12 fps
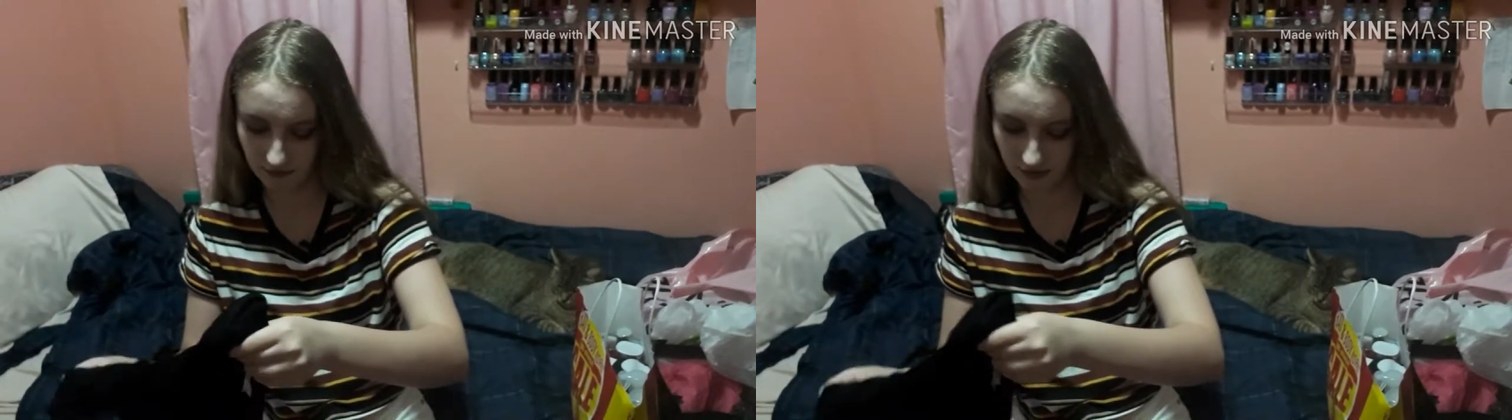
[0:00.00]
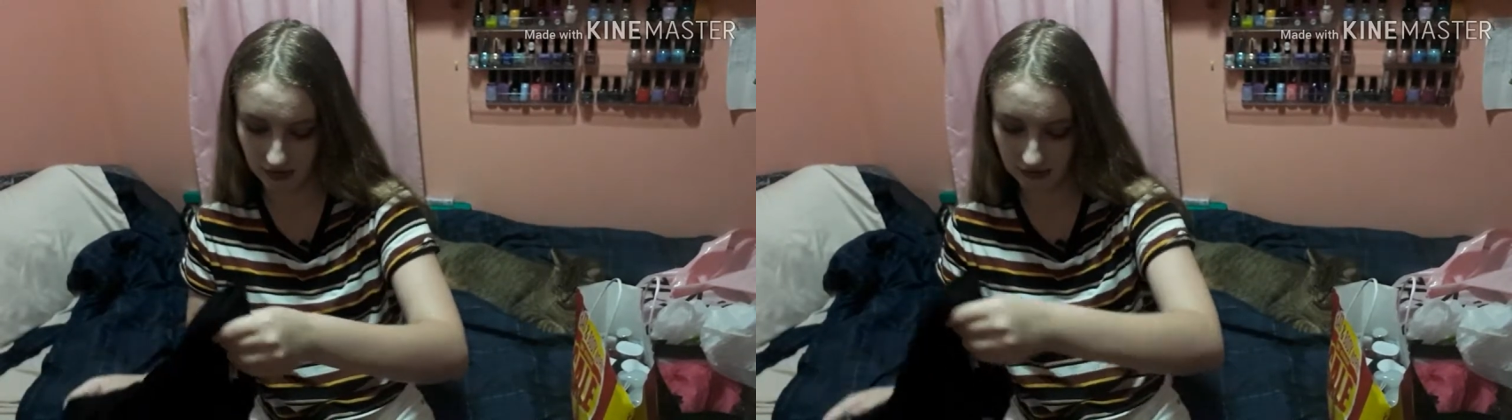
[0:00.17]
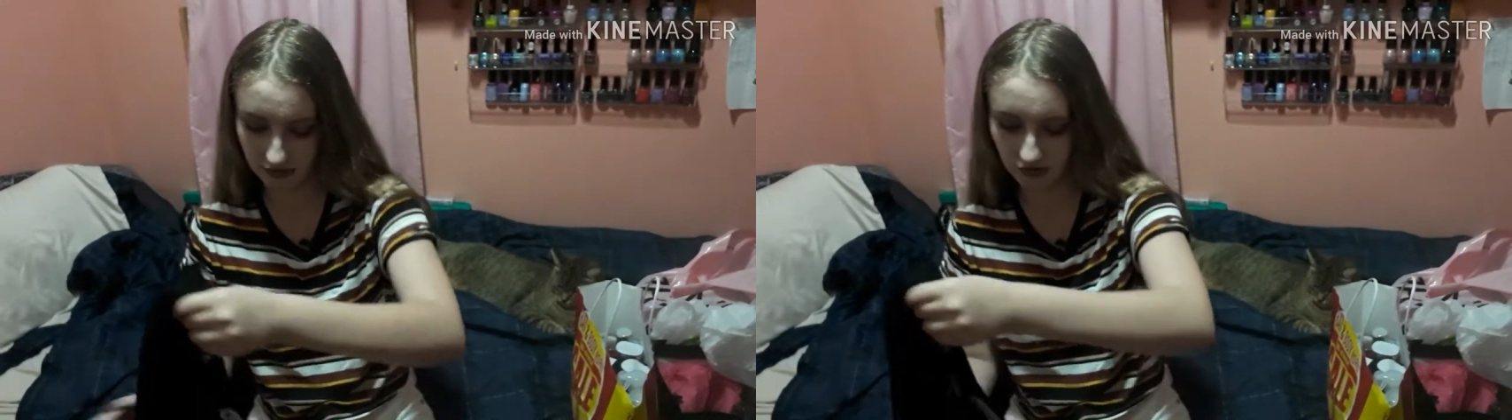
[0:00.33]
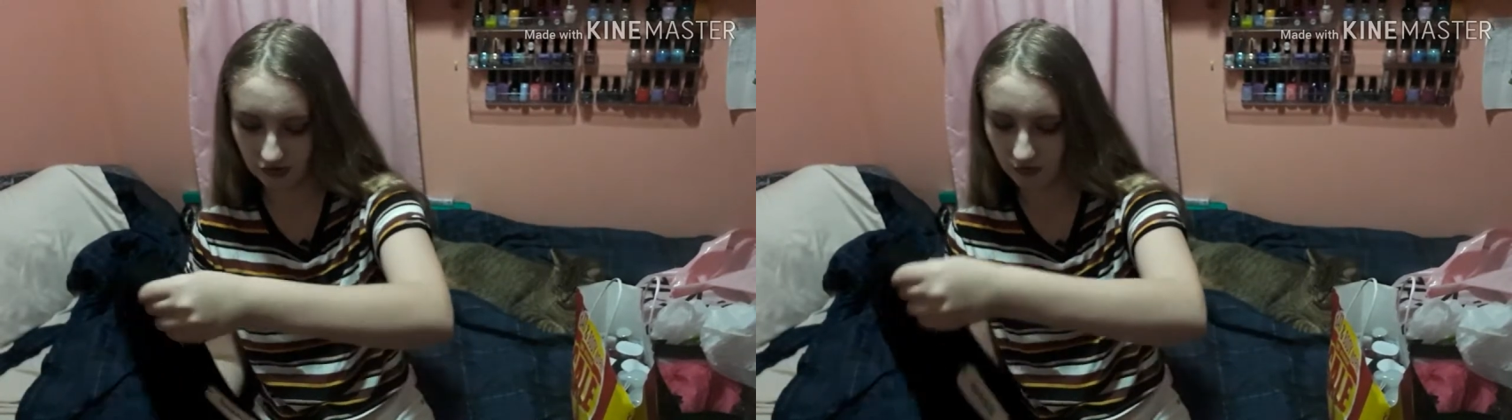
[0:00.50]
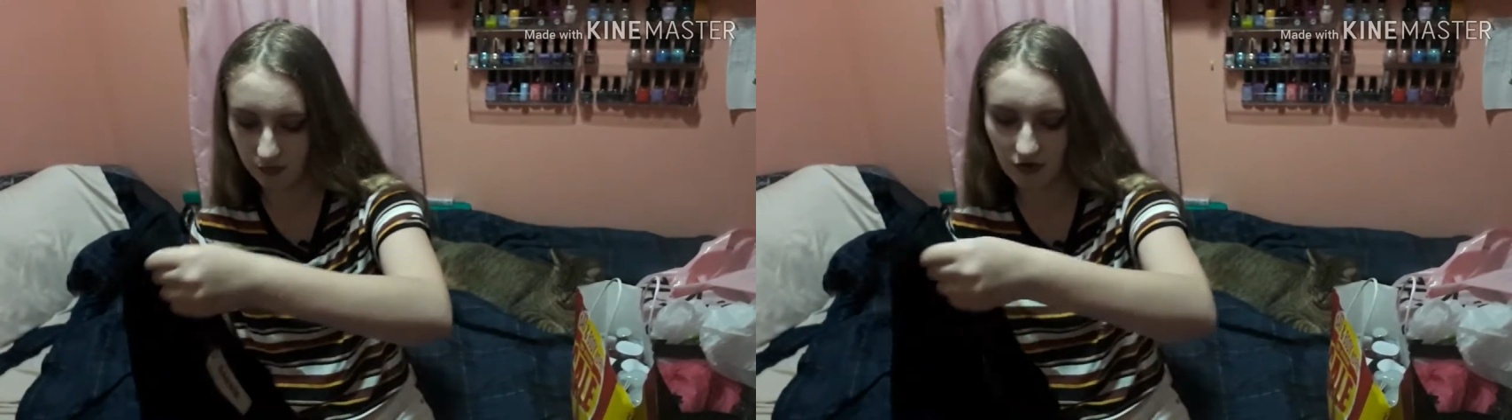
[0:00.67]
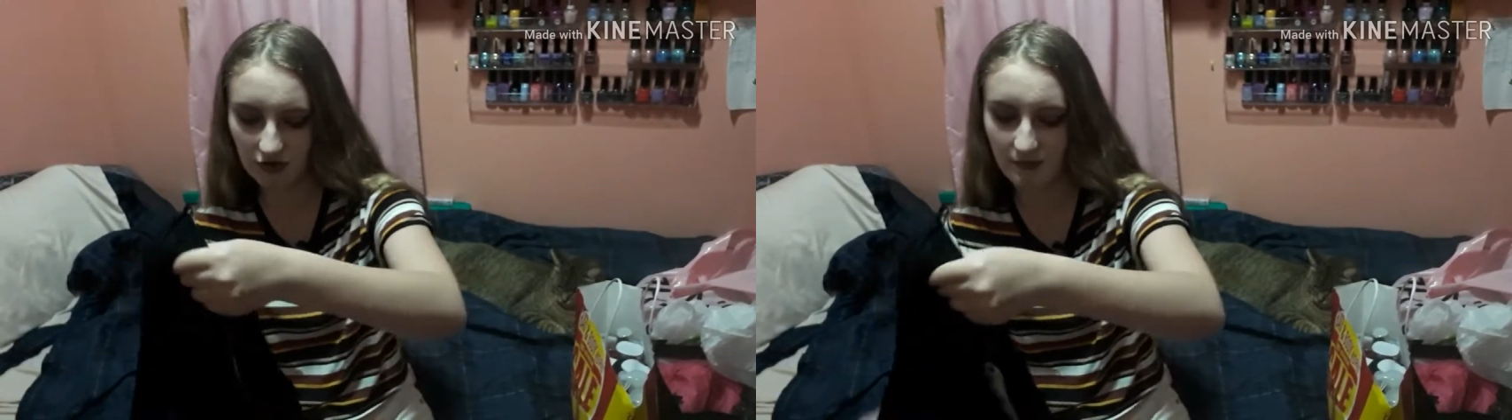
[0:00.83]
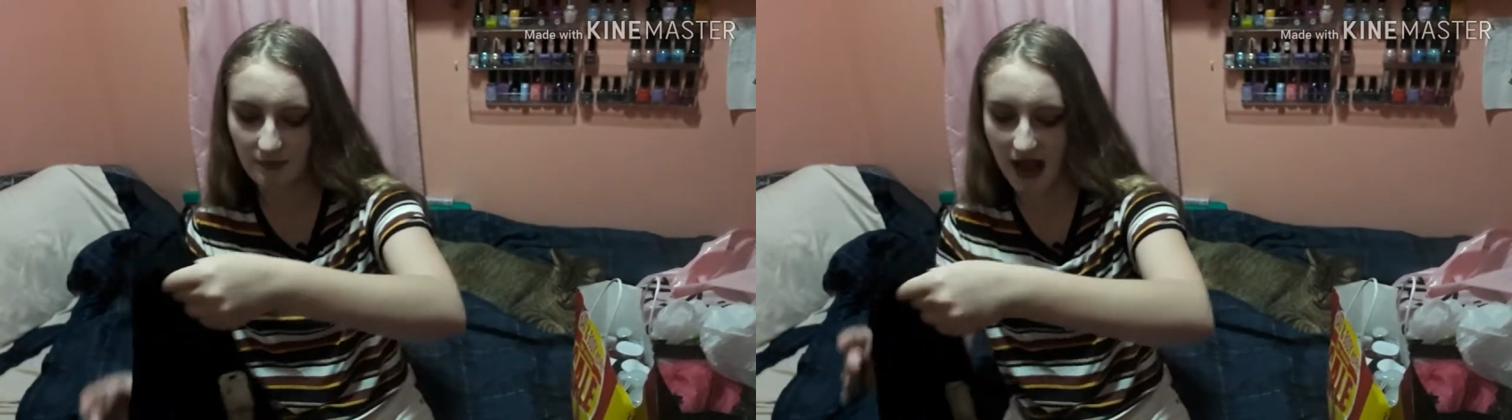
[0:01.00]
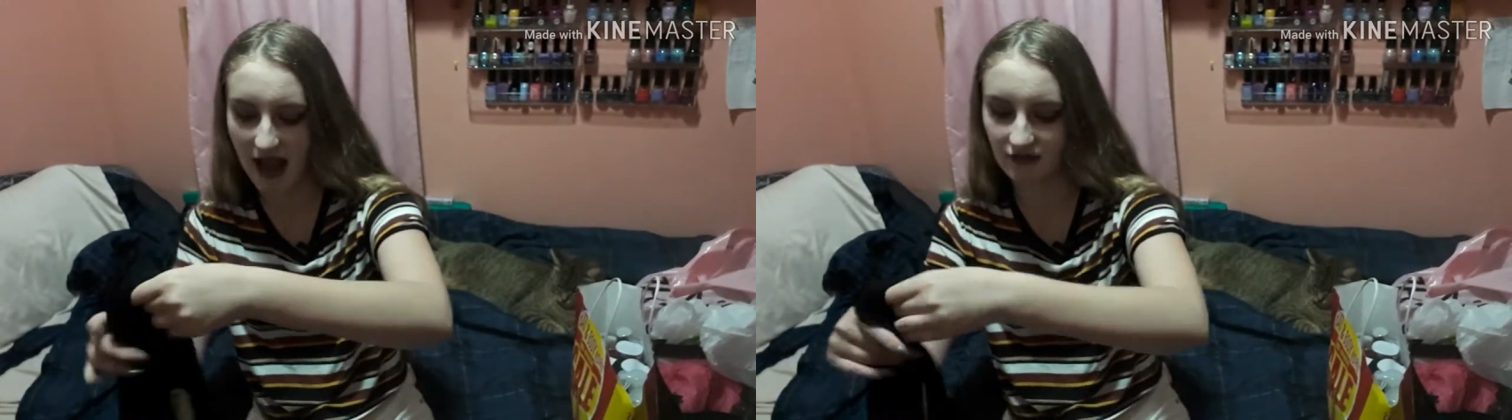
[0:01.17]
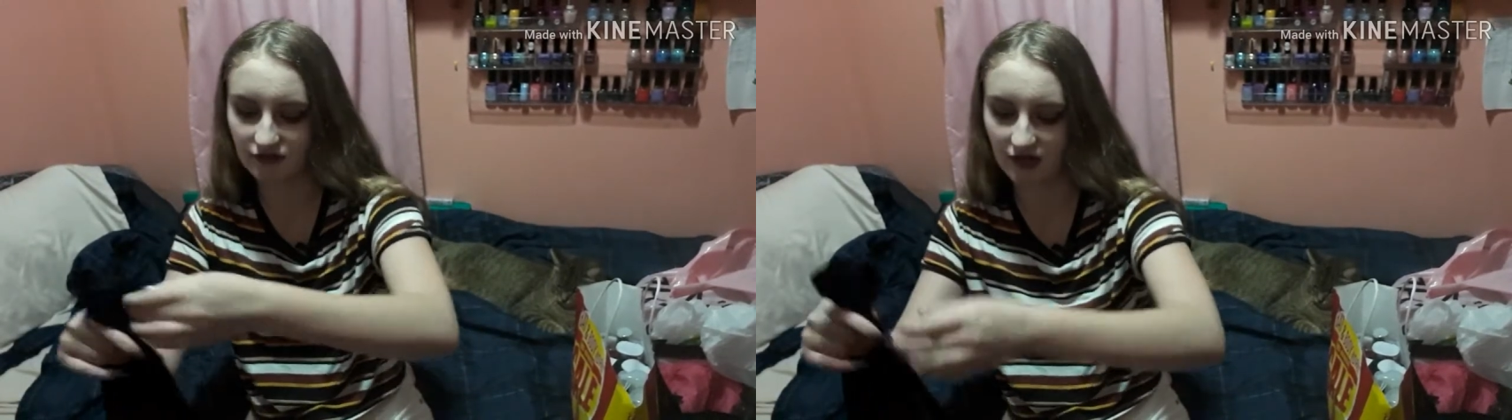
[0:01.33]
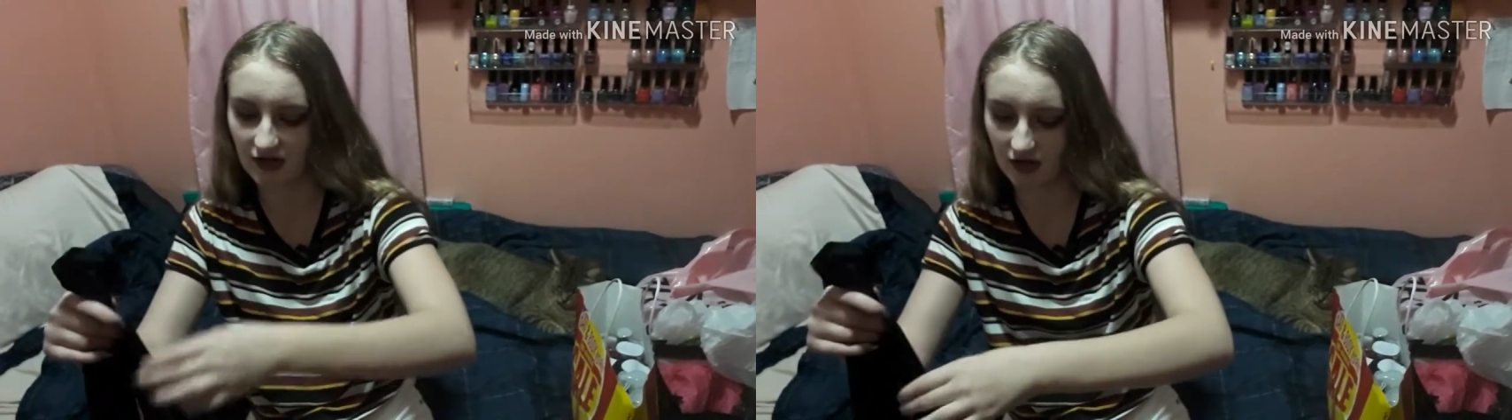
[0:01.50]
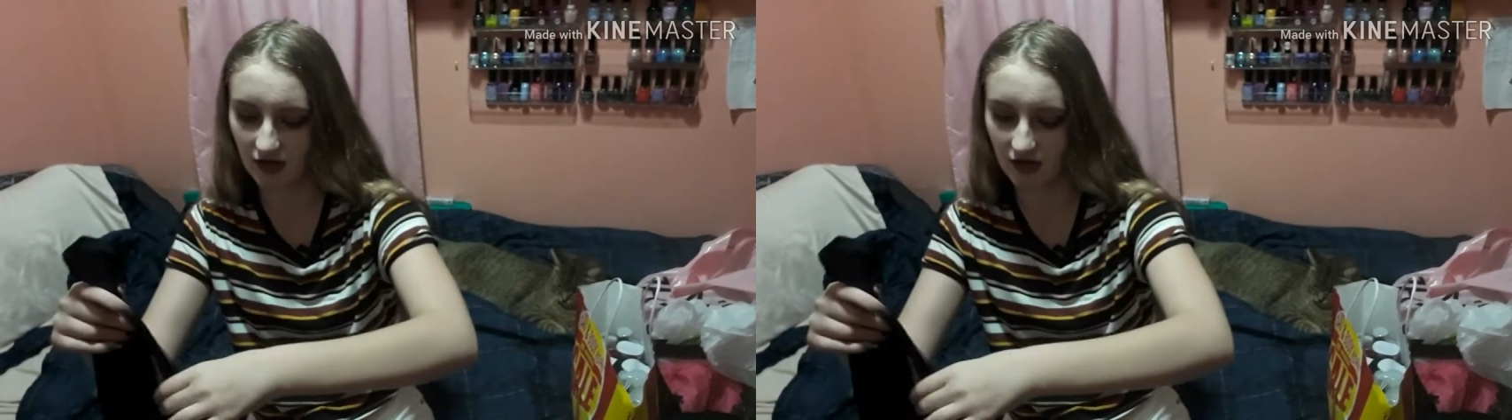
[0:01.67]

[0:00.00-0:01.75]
um, like just one of the bags kind of